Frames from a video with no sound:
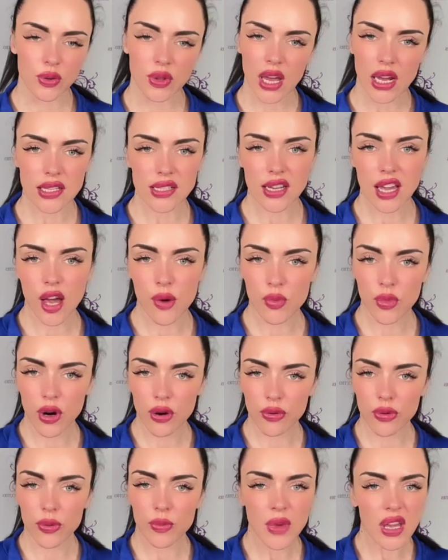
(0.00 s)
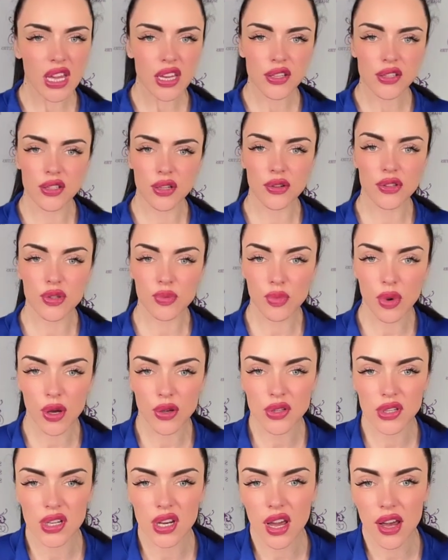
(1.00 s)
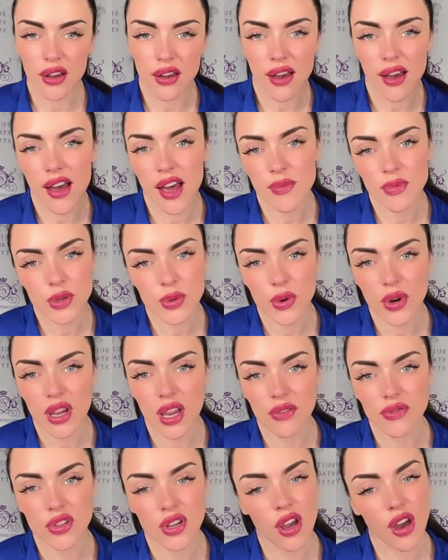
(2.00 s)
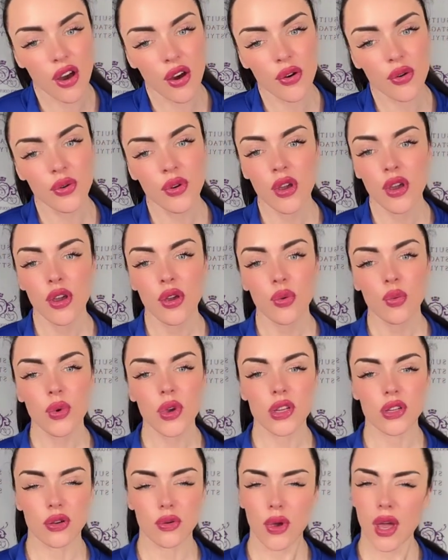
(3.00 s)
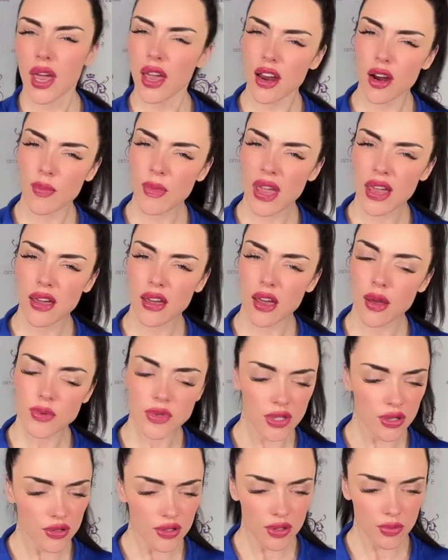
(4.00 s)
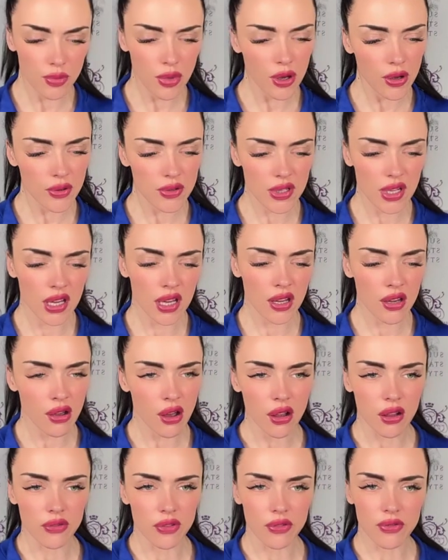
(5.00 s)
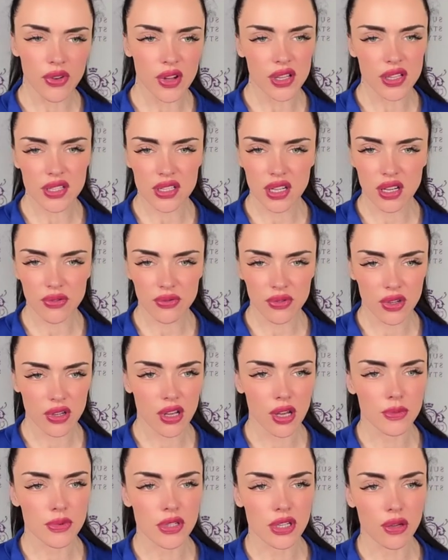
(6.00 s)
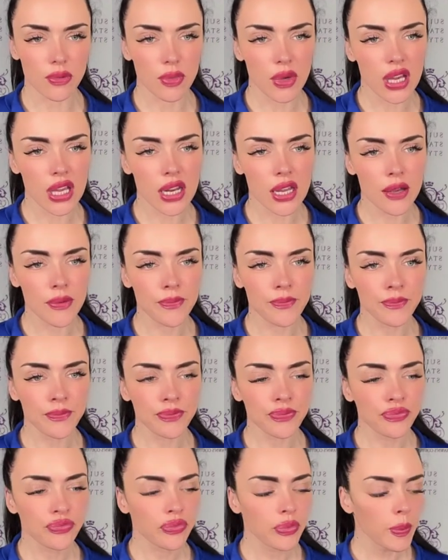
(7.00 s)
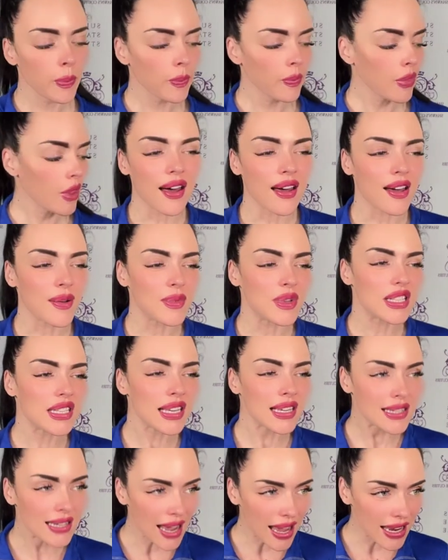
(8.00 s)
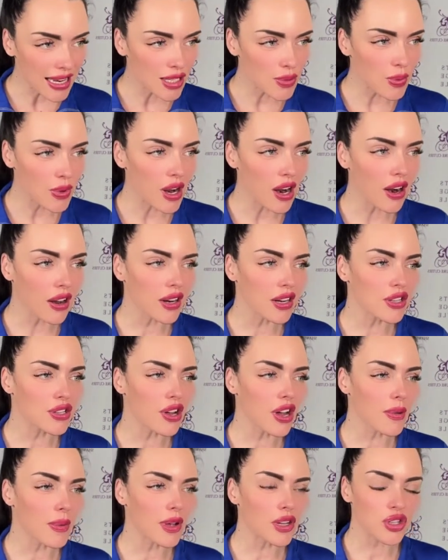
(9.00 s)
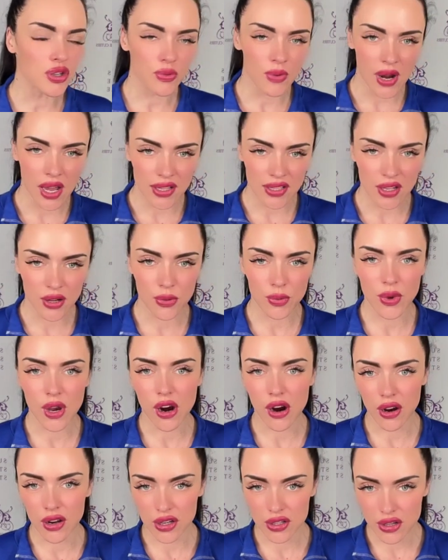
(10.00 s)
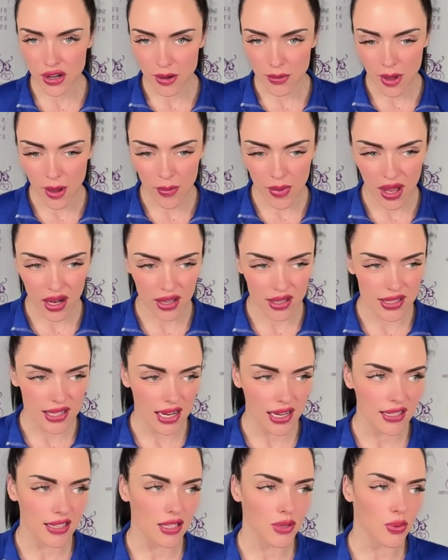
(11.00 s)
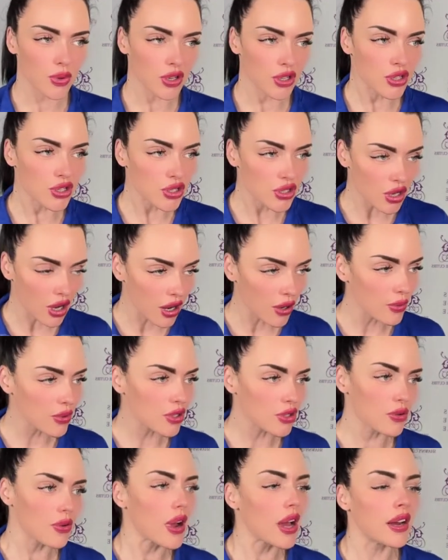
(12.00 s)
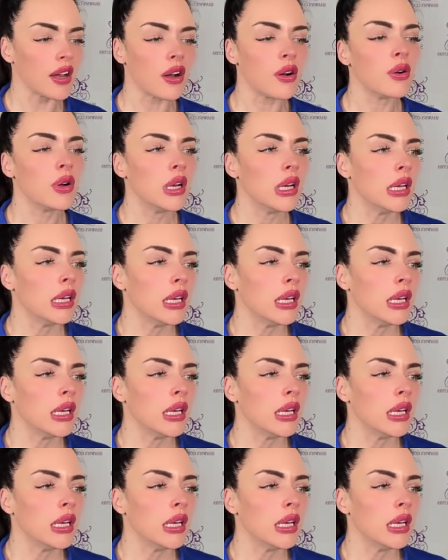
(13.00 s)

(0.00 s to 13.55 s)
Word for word: if you'd like to come work with me, suitsandposing.com is where you have to go. We do hair, makeup, suits and posing, all of the fun stuff when it comes to competing. Um, tonight, we are going to talk about Toronto and we are going to talk about Battle of Texas. We're going to start with Toronto.